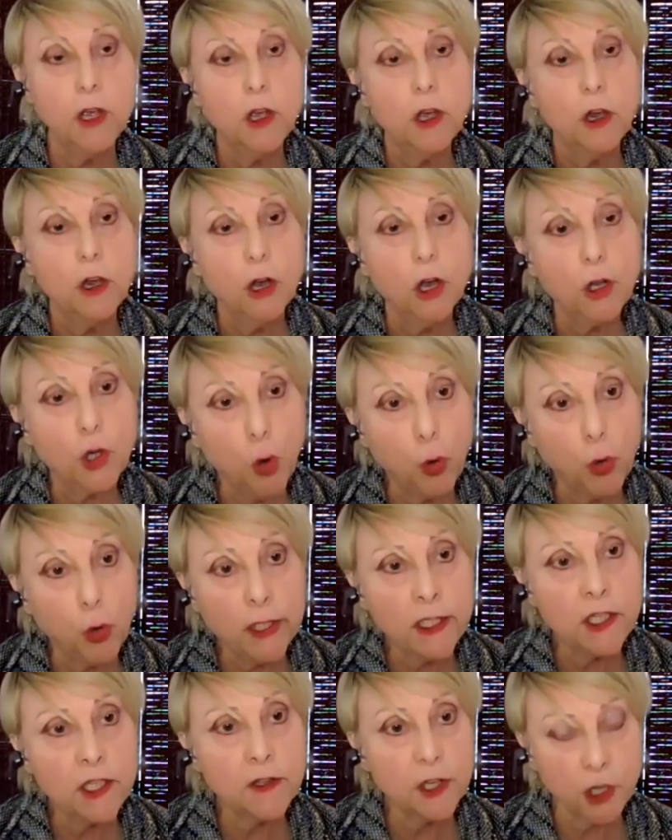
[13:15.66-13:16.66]
According
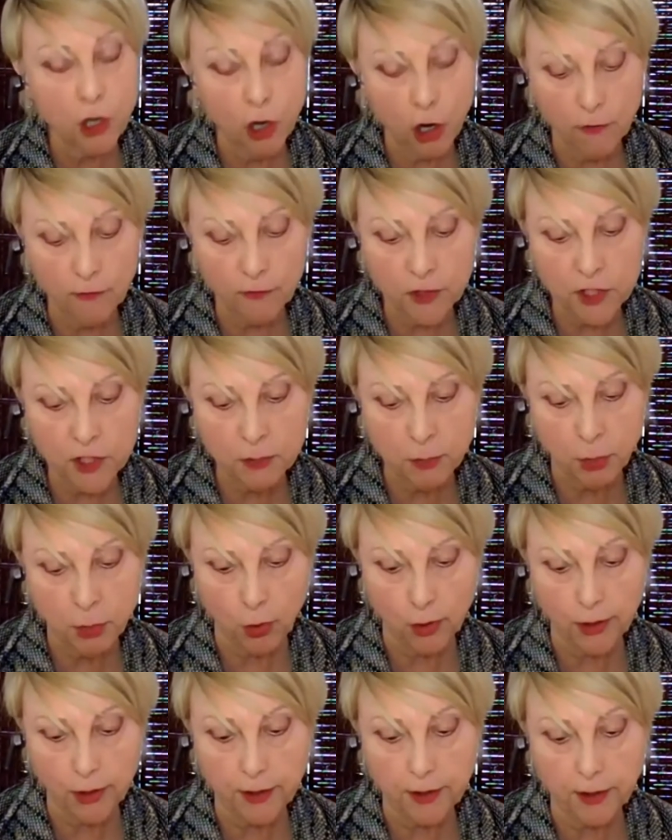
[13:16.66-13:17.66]
to the Conference
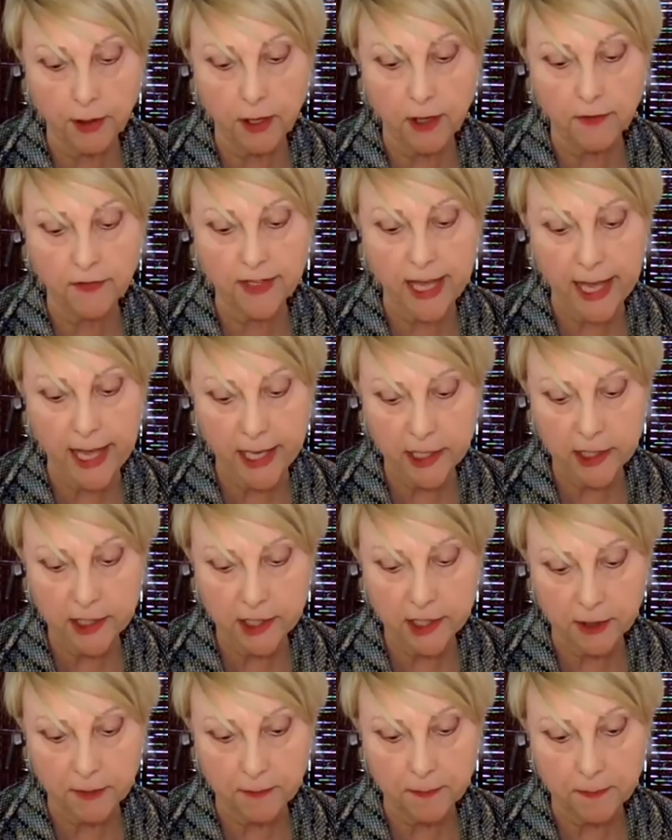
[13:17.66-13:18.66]
Board of
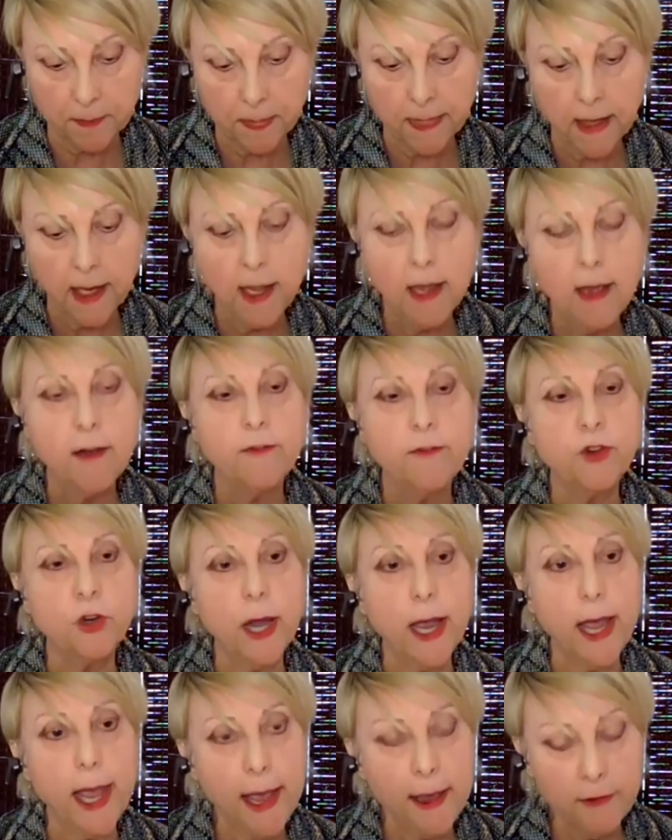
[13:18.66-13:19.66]
Canada, for
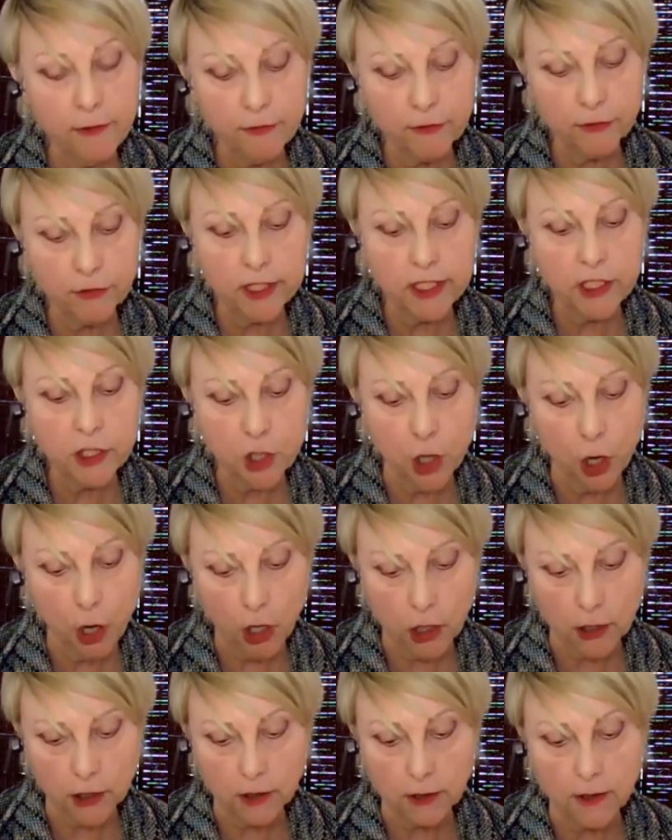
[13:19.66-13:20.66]
every
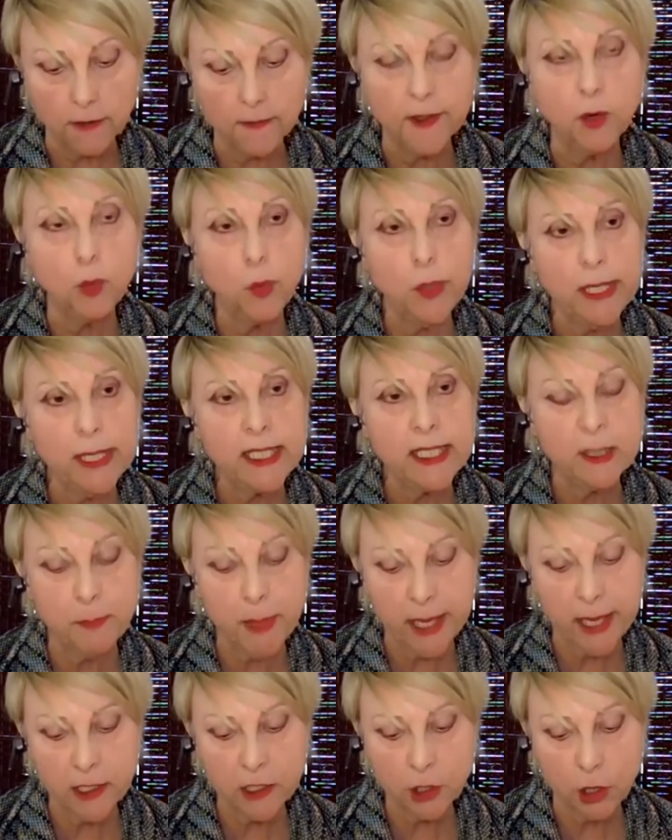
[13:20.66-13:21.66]
dollar that we
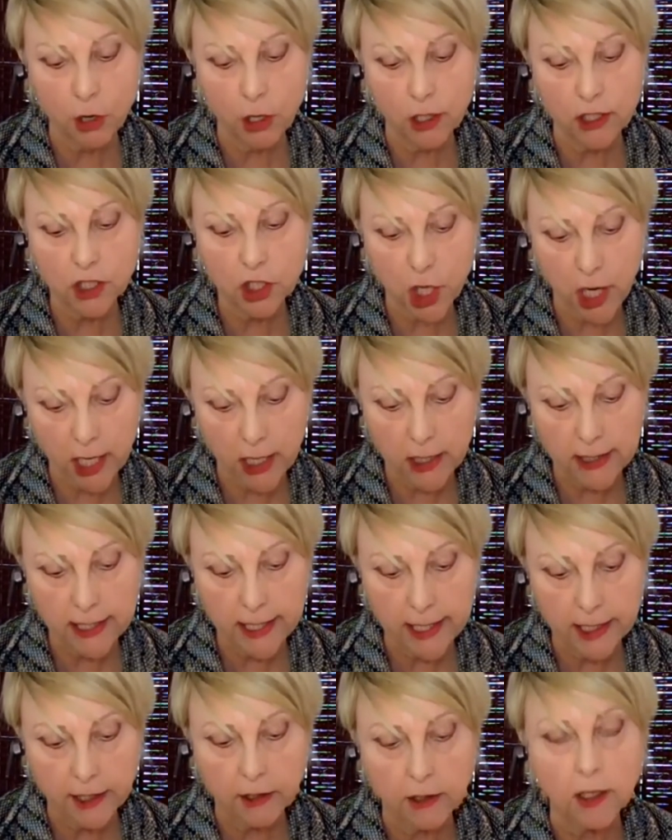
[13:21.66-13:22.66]
spend on
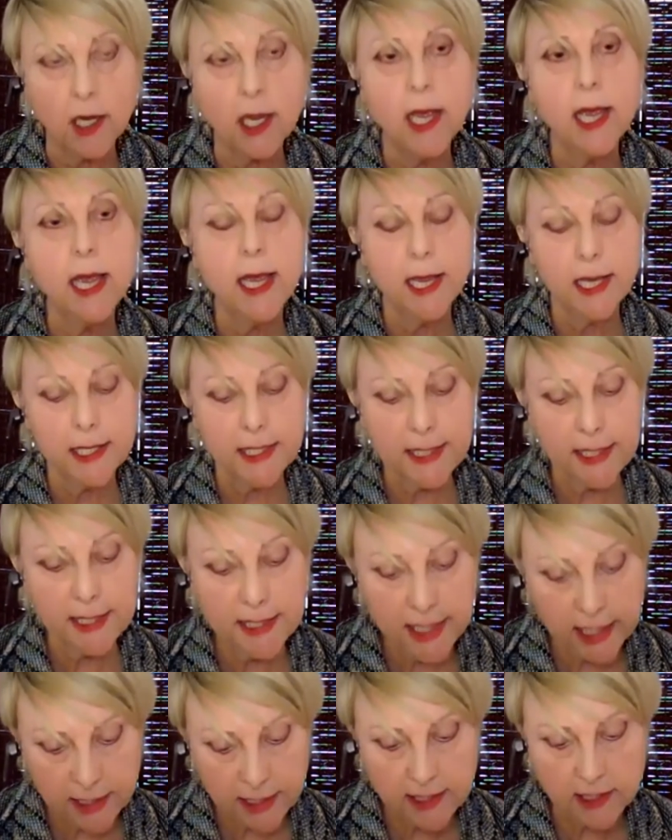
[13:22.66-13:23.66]
childcare,
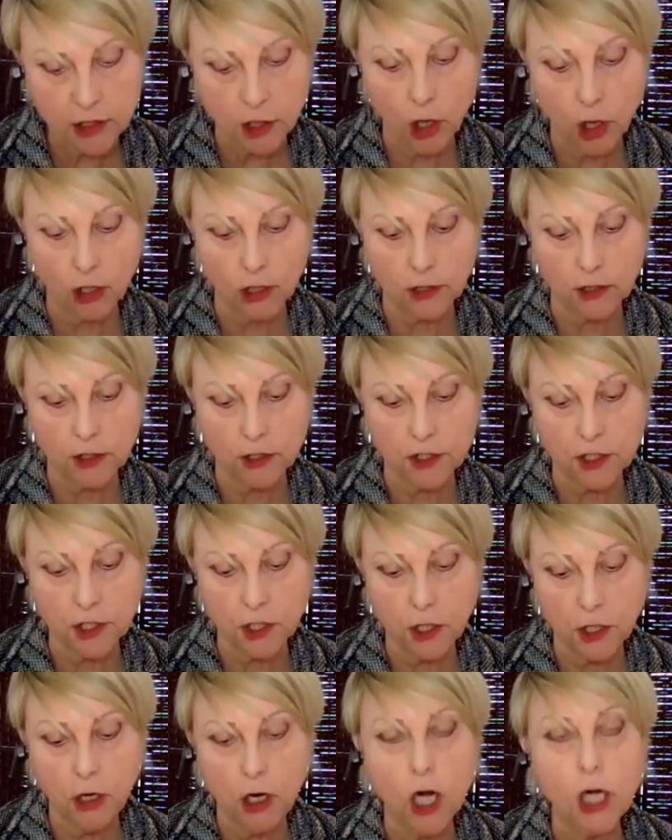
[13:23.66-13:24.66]
$6
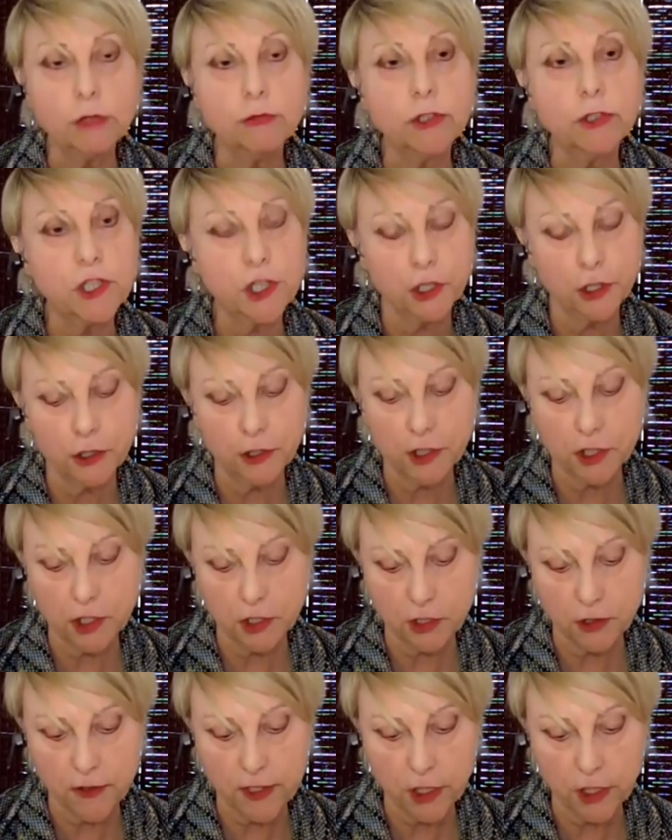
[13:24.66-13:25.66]
are returned
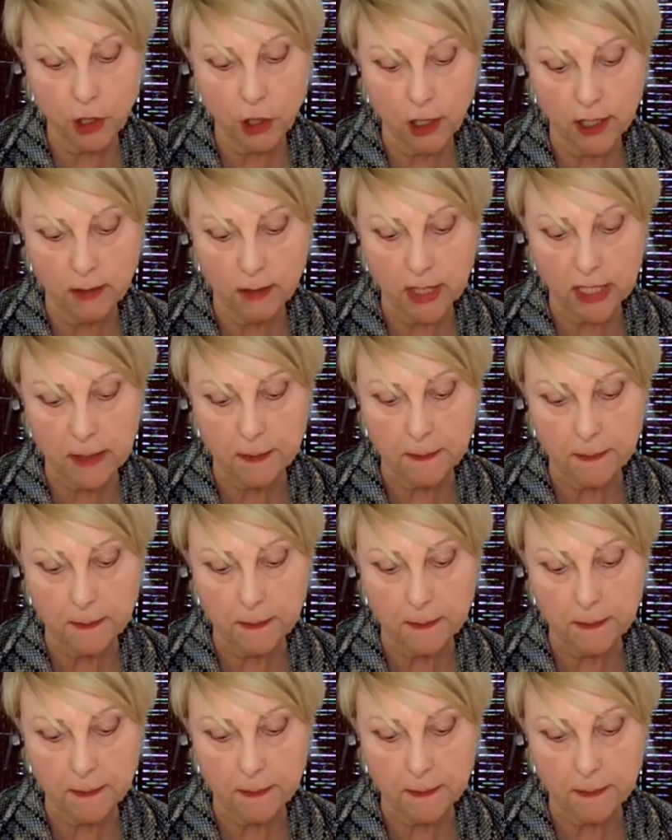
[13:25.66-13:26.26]
to the economy.